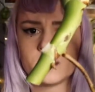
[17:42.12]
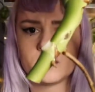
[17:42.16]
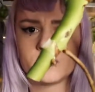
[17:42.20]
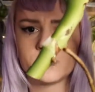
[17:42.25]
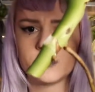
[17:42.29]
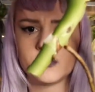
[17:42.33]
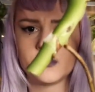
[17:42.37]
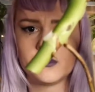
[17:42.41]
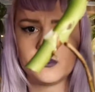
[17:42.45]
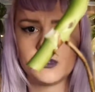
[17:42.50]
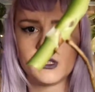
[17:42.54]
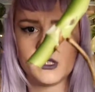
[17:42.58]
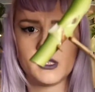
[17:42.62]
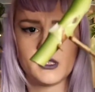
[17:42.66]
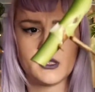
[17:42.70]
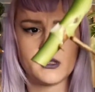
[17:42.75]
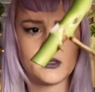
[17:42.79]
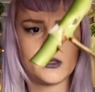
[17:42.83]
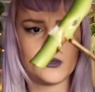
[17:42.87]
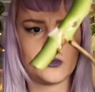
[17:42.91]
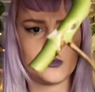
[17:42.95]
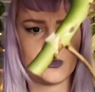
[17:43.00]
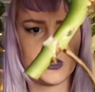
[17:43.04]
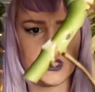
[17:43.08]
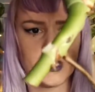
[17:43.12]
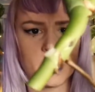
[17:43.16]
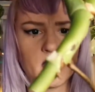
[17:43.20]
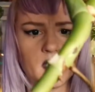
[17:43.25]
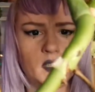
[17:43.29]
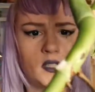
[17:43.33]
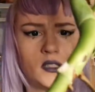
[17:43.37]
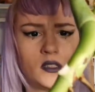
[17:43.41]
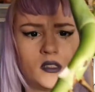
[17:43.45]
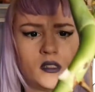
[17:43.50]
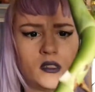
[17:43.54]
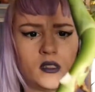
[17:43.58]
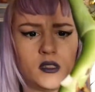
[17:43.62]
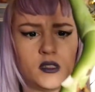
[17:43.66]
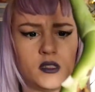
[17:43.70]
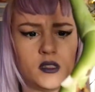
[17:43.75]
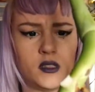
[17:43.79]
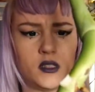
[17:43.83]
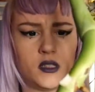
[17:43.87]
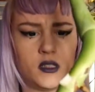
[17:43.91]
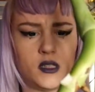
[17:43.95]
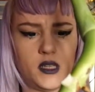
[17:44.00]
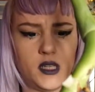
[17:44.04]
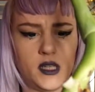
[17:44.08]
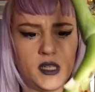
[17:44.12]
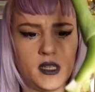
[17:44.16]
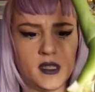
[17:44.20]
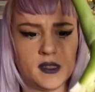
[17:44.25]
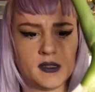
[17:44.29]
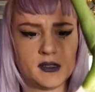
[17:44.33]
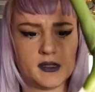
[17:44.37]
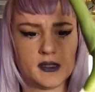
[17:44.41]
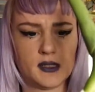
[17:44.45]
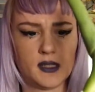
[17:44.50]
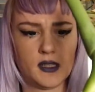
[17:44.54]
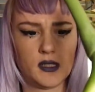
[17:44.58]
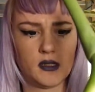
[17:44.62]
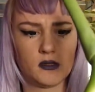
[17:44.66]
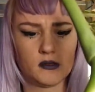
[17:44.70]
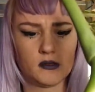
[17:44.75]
root in the water and see how